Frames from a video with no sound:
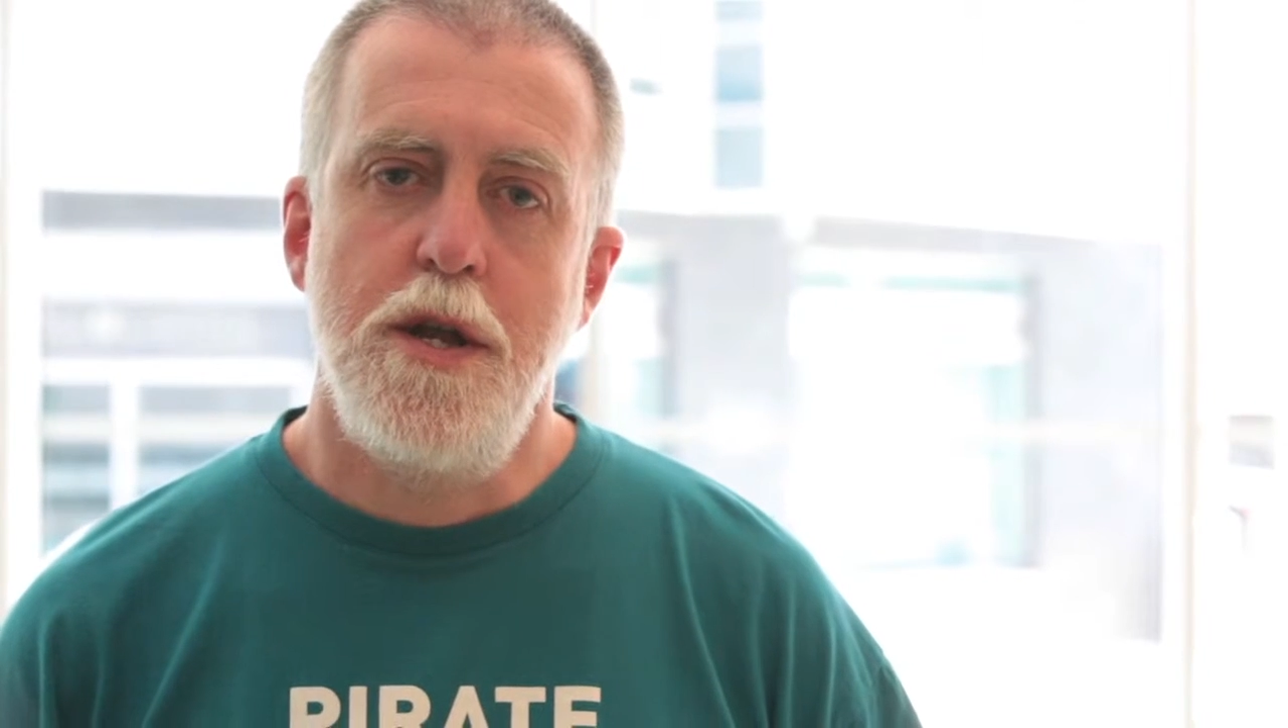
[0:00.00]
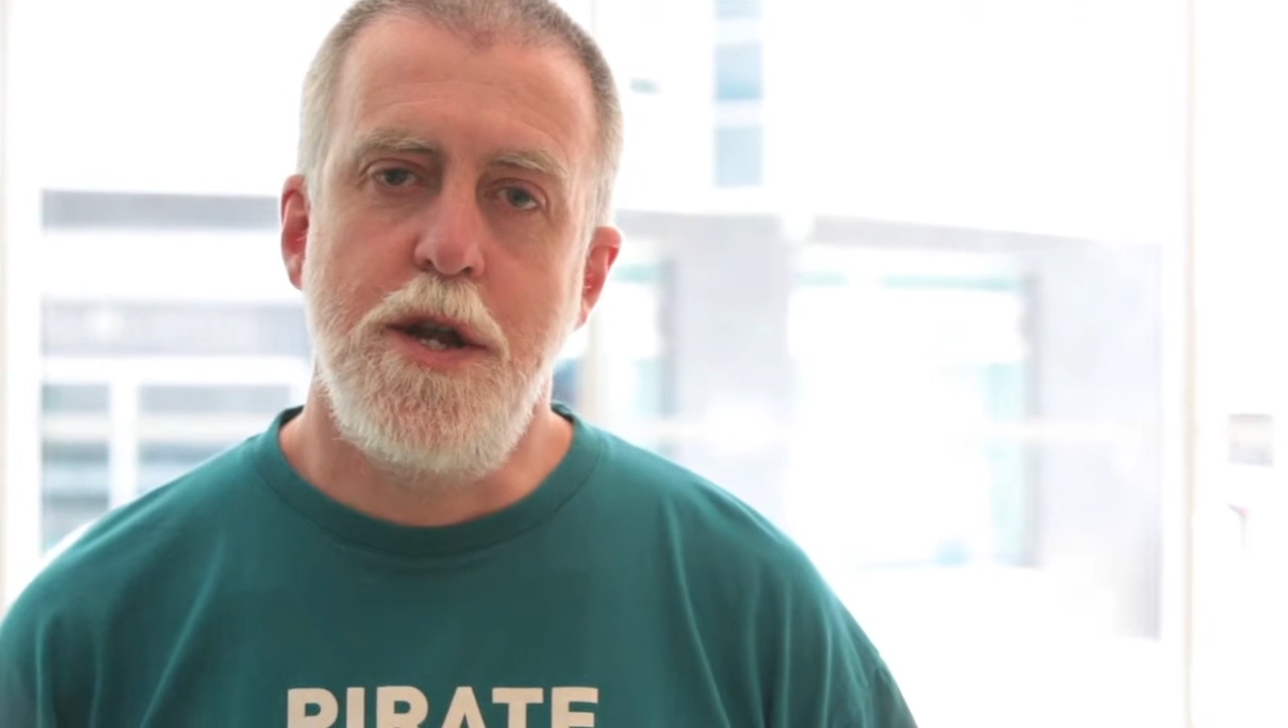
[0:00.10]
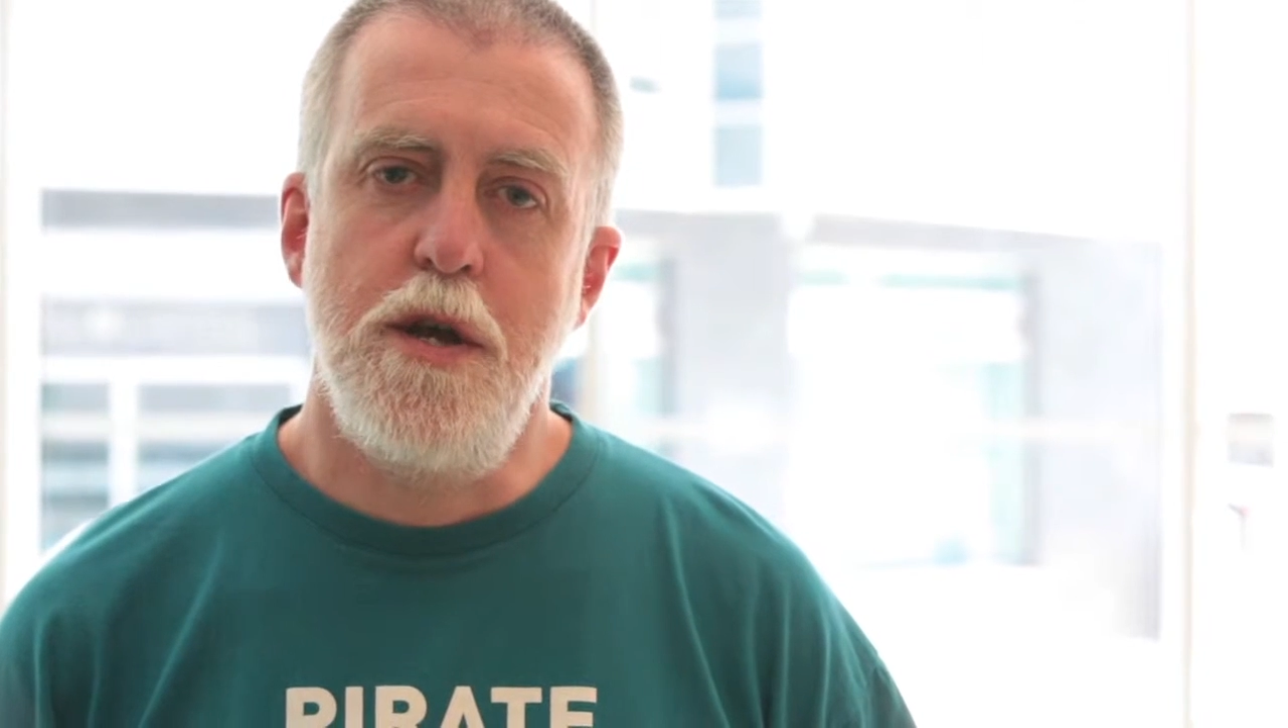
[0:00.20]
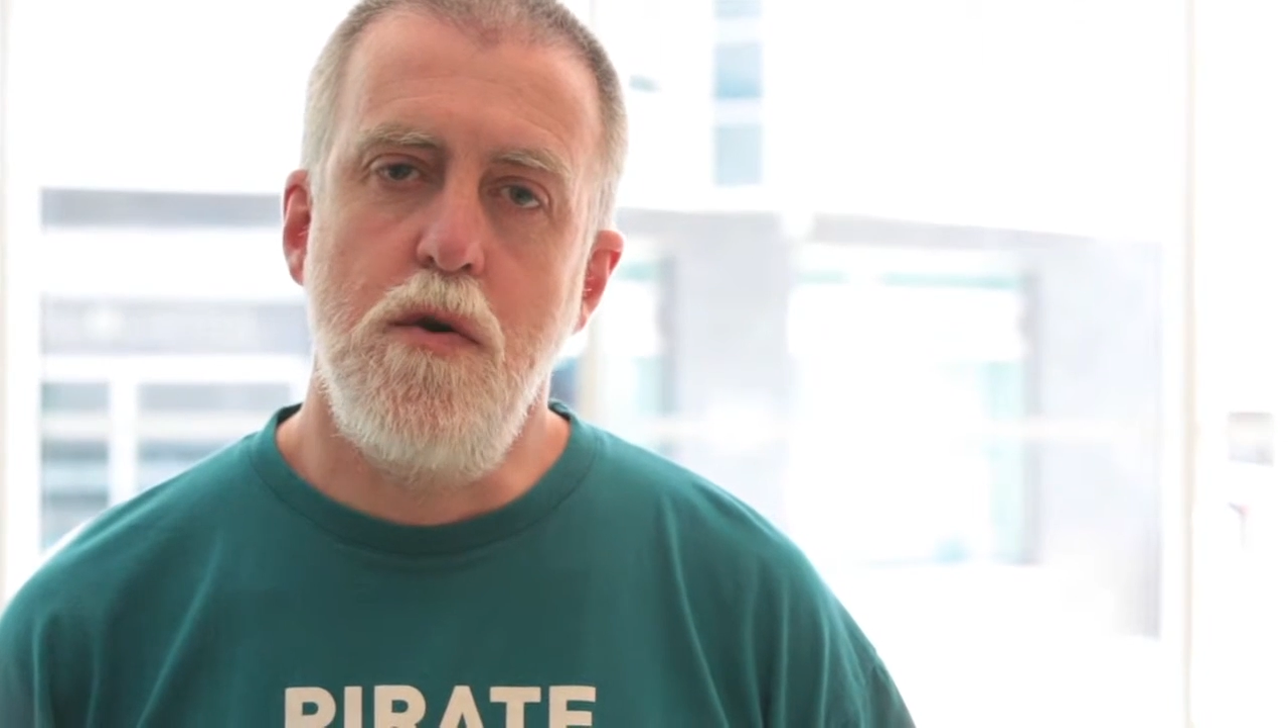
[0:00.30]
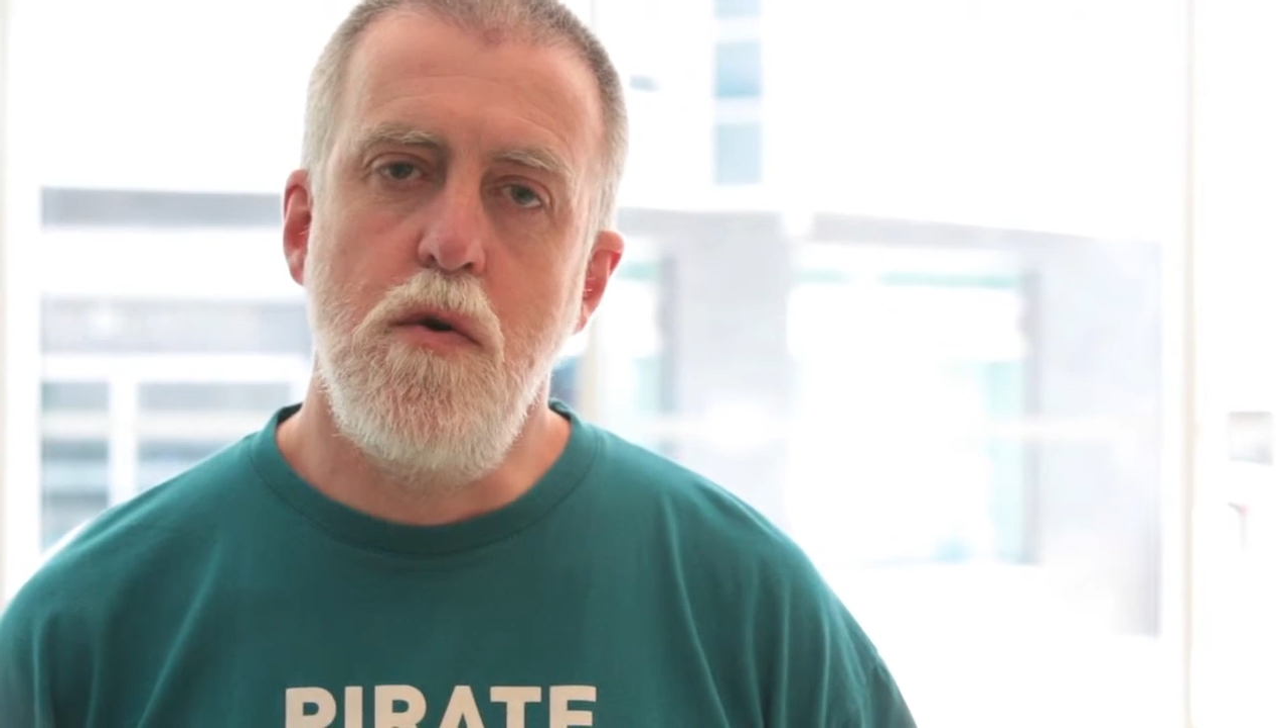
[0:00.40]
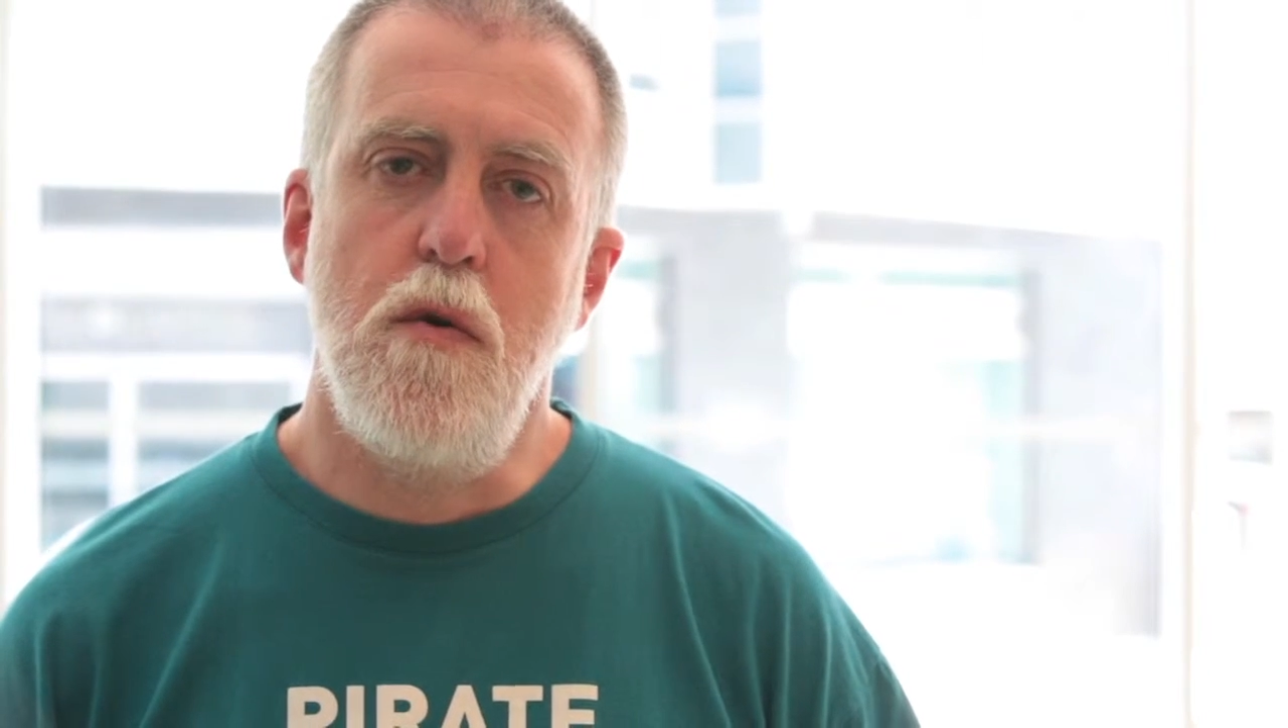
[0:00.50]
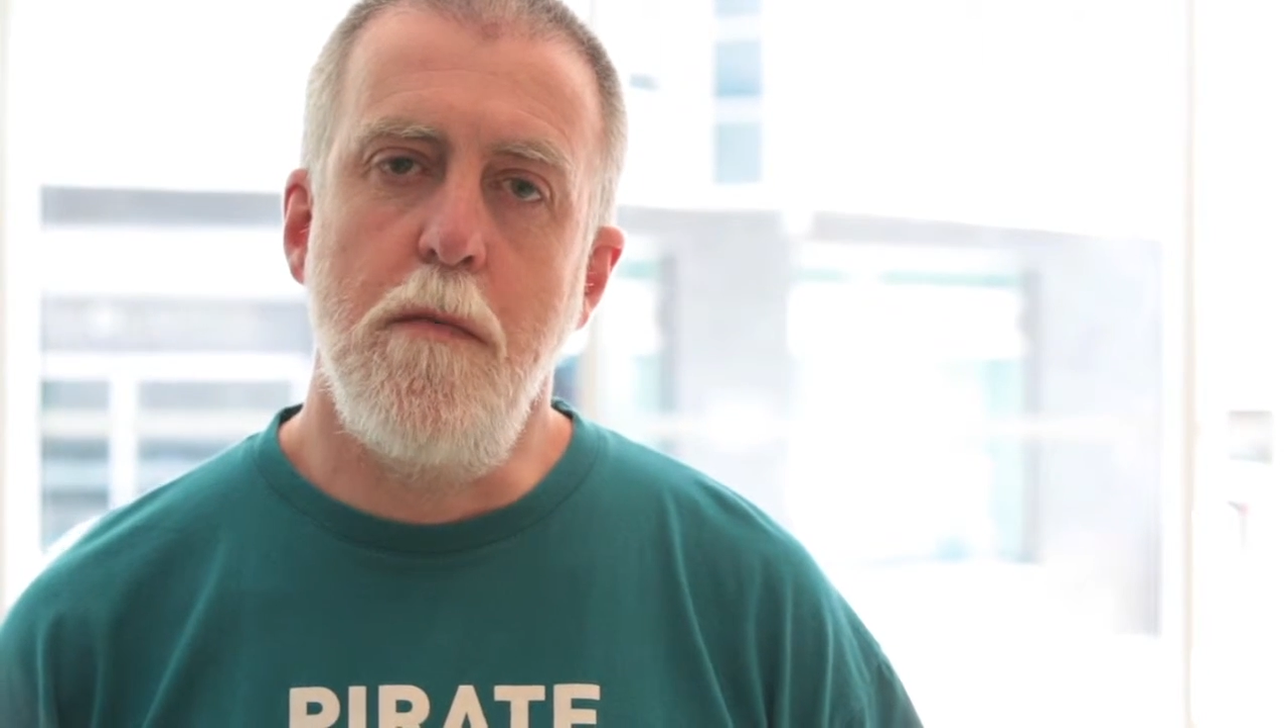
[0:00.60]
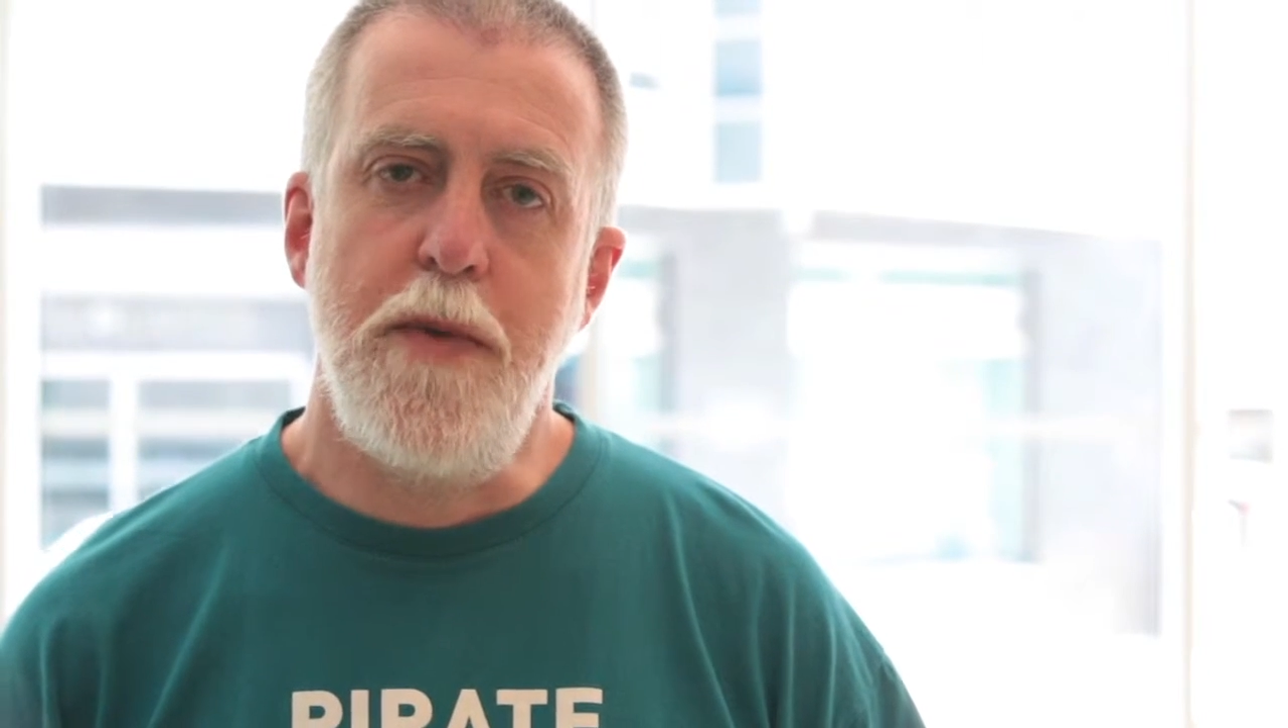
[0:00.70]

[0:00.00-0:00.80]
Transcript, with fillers: to